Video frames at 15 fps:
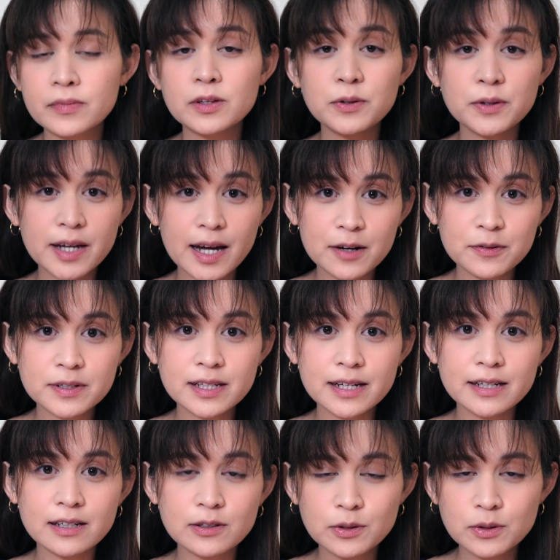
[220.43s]
You can't rely
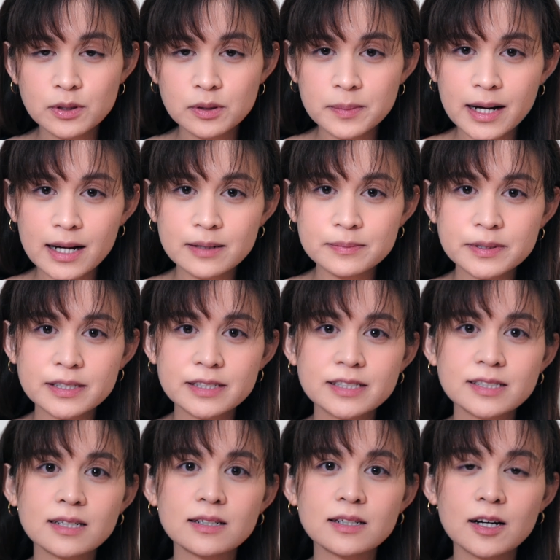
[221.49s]
on Google Maps. It's
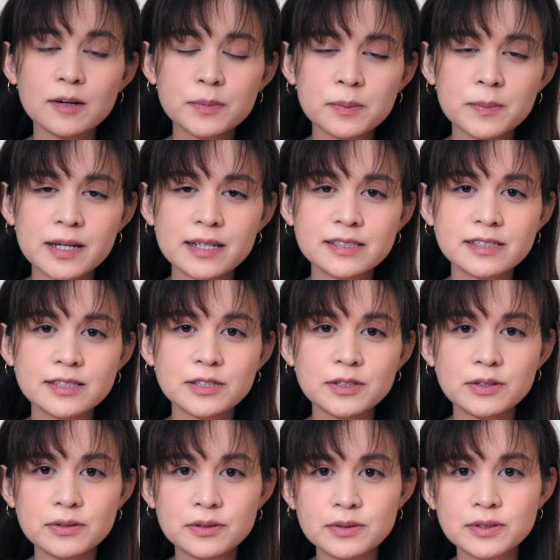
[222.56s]
not optimized to
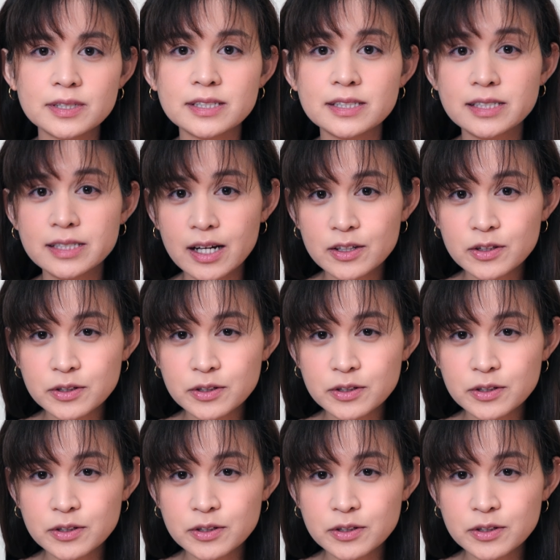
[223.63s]
use in South